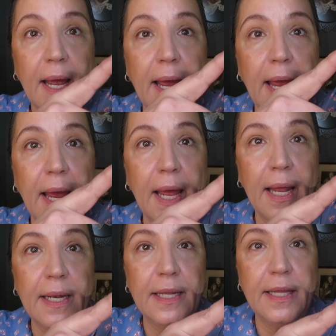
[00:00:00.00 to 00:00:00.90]

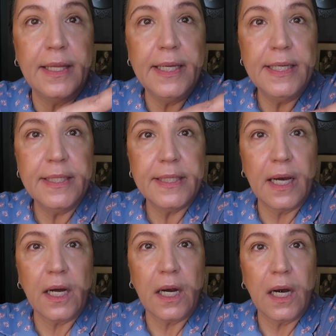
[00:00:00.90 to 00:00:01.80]
And these
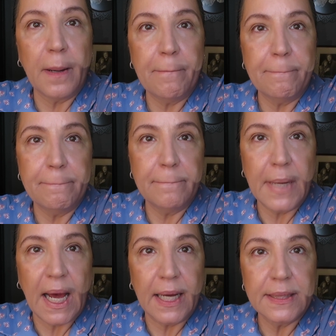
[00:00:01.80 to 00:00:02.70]
are
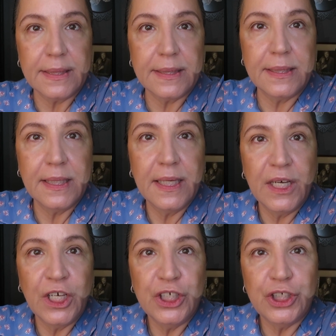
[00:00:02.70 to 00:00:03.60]
mattes.
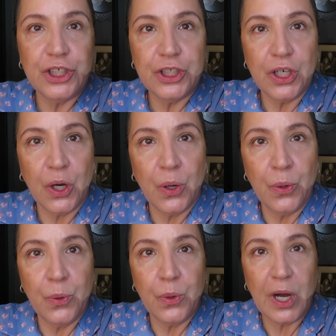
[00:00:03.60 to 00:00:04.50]

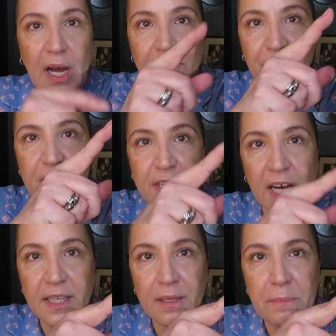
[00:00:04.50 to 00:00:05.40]
So I've
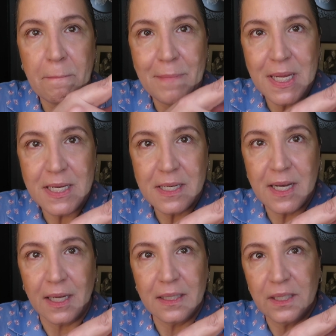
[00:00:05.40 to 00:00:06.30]
done the mint
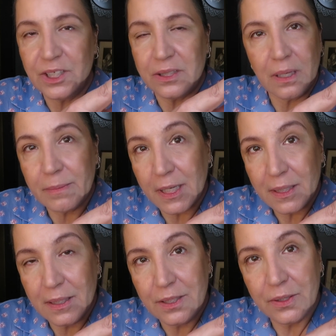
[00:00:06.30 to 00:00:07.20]
colors, so I'm not
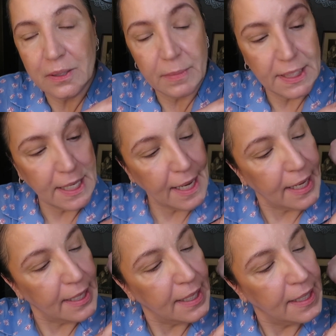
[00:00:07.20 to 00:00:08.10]
going to do them
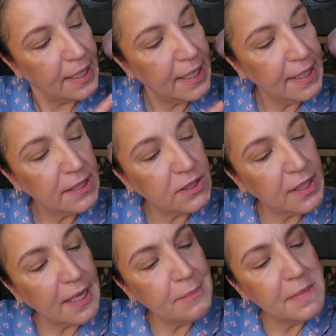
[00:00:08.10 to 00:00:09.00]
again. So
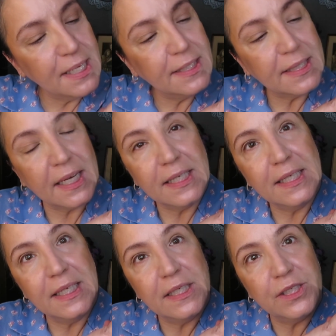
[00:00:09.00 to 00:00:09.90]
that means I
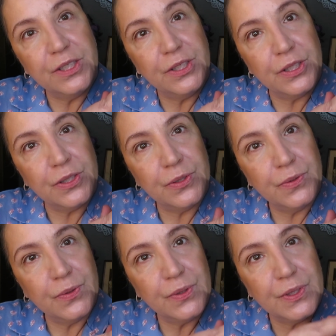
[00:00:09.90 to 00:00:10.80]
need to
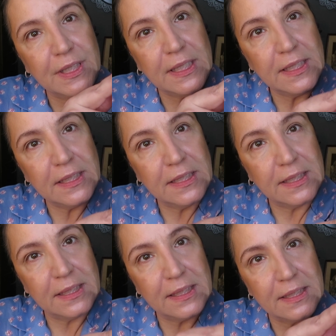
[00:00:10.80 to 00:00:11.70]
do
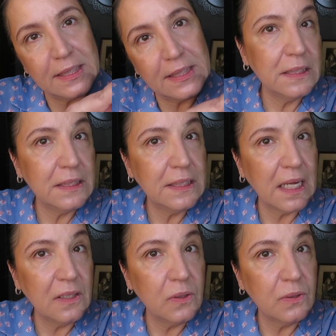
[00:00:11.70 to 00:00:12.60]
these
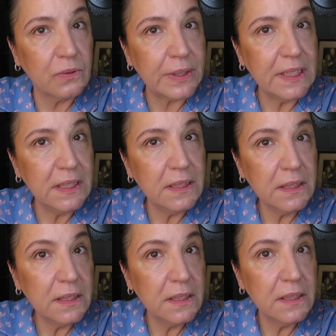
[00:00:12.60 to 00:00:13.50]
yellow
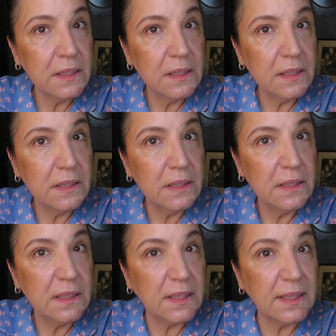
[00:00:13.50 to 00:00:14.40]
green
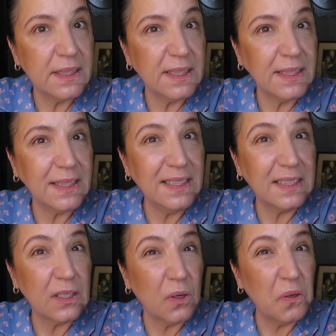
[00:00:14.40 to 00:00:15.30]

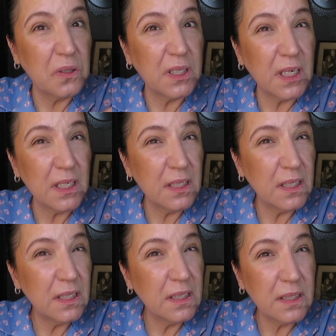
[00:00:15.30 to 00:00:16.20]
citron
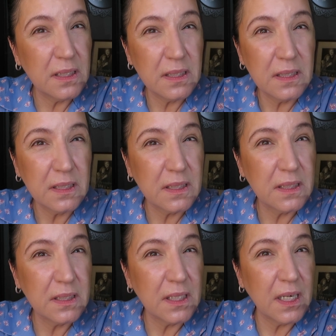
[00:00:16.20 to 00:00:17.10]
color.
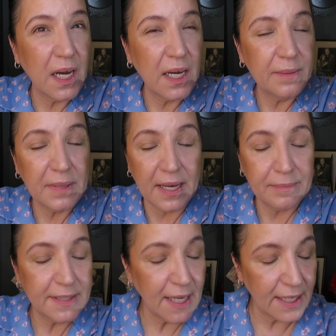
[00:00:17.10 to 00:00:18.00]

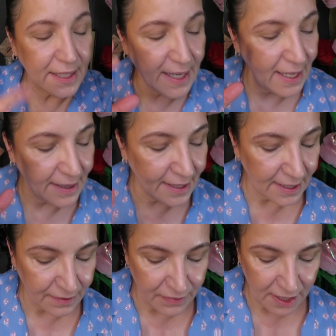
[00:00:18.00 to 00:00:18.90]
I can't
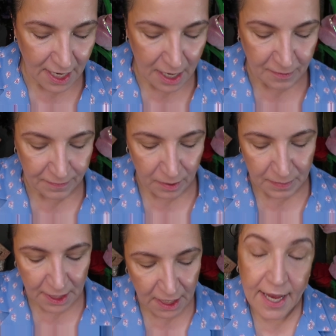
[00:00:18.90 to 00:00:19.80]
think of the name of them.
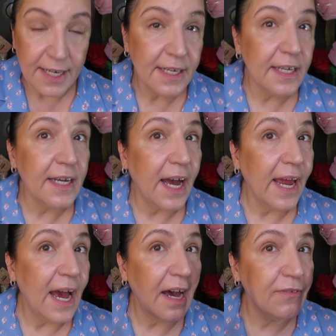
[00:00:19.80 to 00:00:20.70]
And I
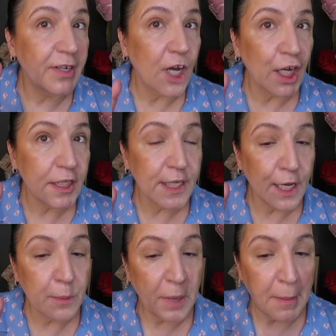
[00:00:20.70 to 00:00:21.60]
have not
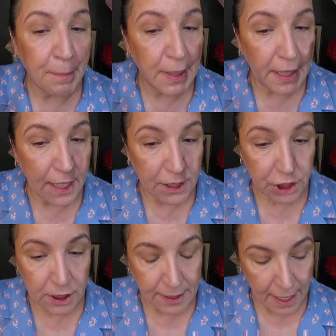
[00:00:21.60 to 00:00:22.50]
done my
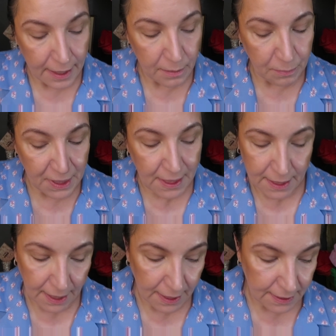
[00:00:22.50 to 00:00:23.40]
blush yet
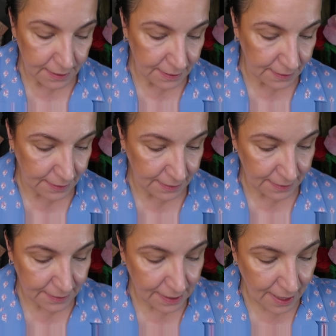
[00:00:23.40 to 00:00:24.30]

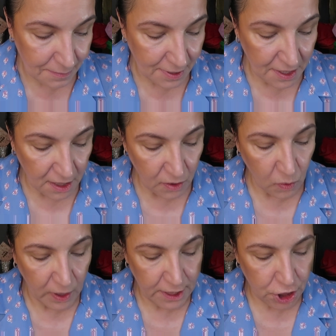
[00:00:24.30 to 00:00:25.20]
because I'm not
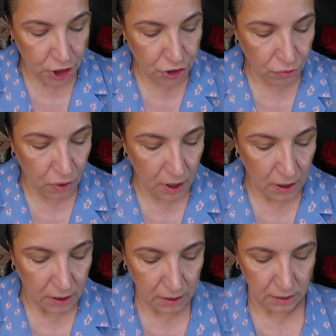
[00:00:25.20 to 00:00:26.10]
quite sure